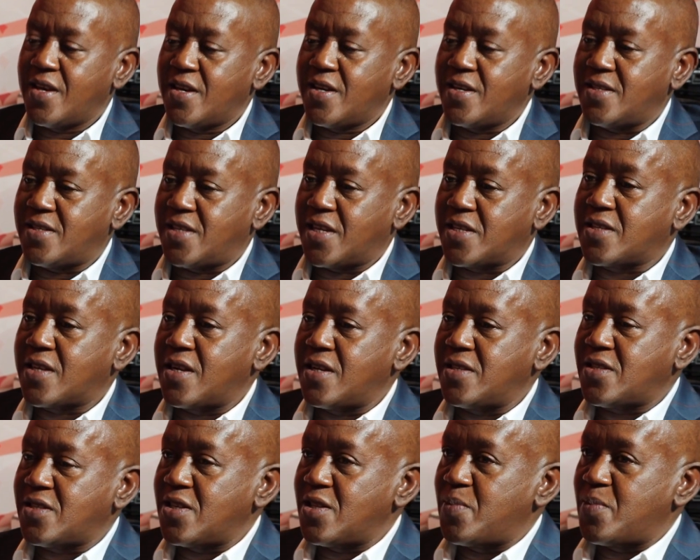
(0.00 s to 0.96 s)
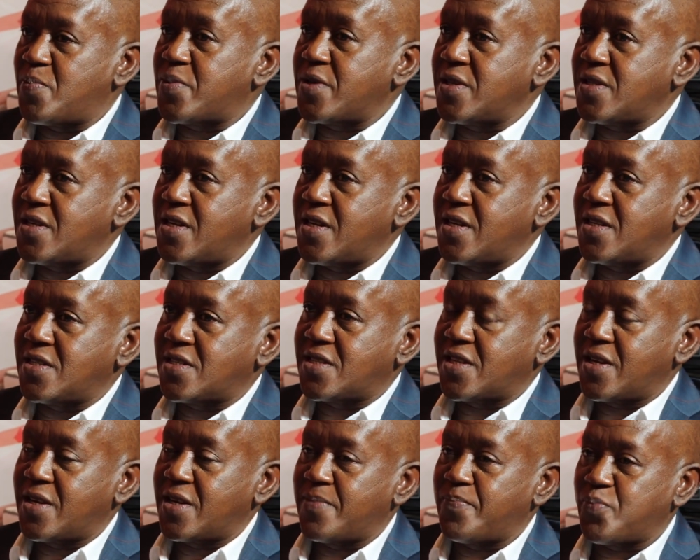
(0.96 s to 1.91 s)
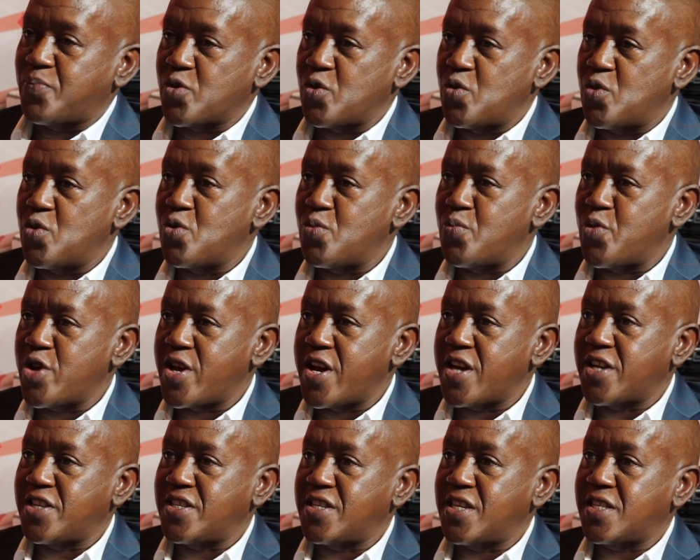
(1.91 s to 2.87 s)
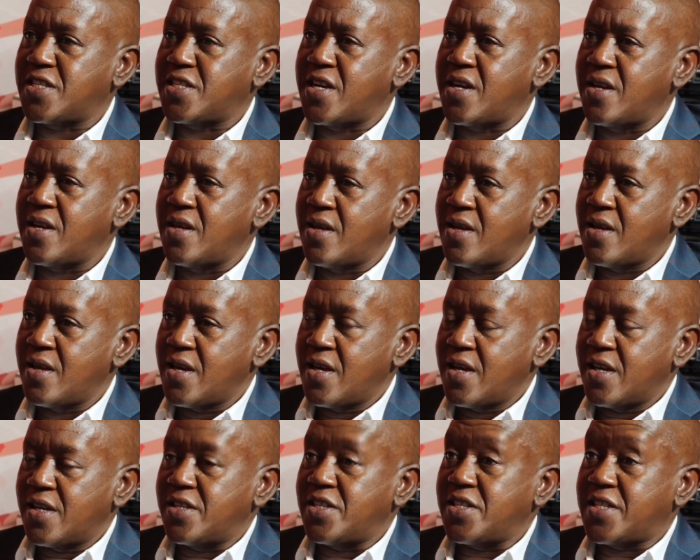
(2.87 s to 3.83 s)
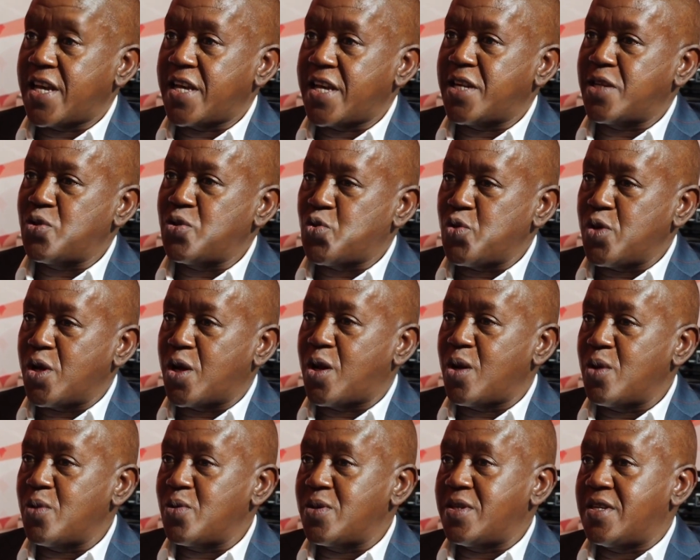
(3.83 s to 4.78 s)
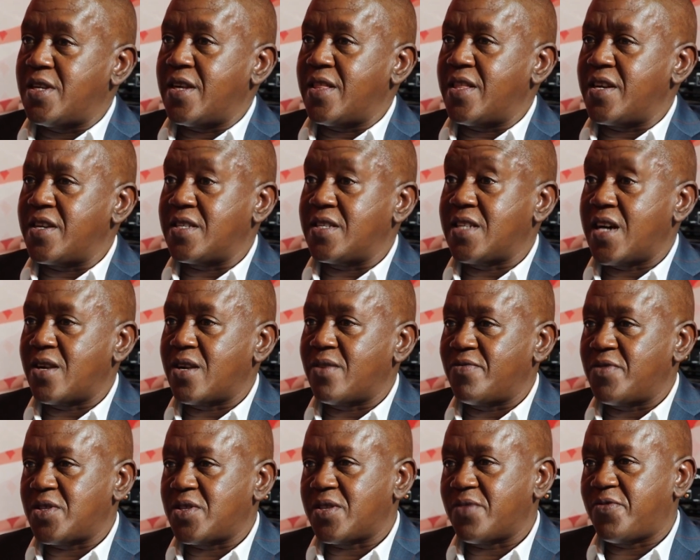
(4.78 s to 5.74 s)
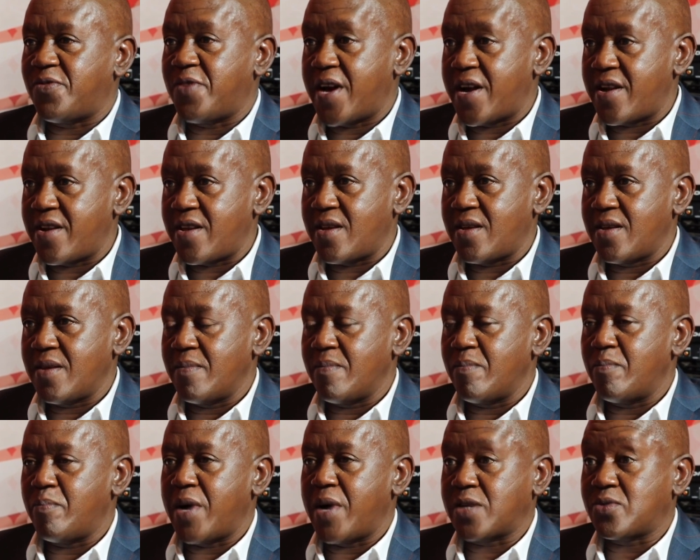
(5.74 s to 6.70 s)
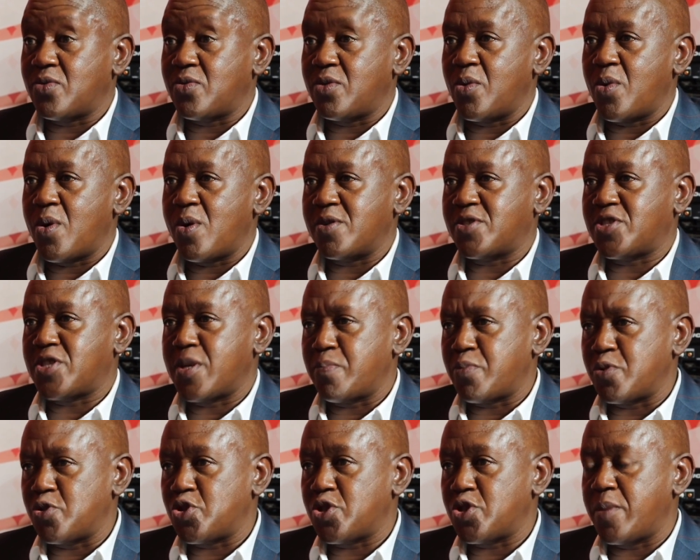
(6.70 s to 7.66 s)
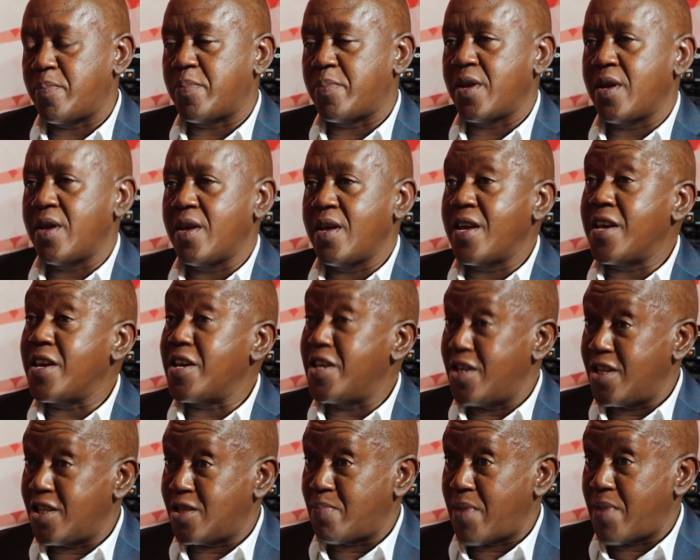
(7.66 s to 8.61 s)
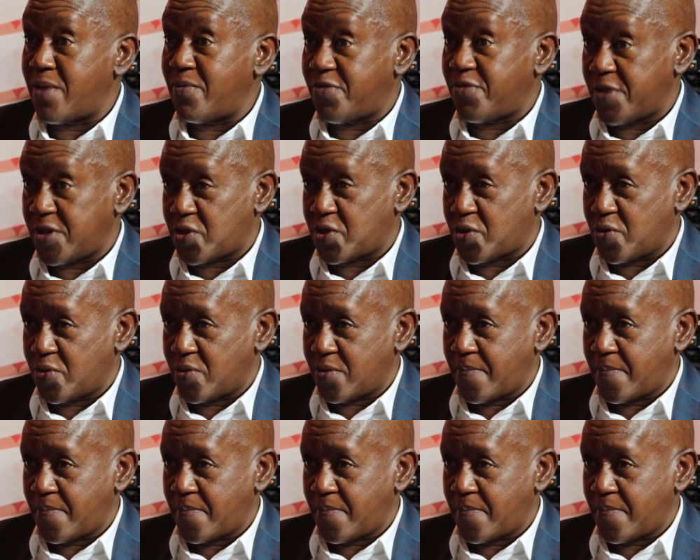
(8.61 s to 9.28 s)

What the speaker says: His Excellency the President, Uhuru Muigai Kenyatta, decided to include the return of the safari back to the World Championship in his manifesto.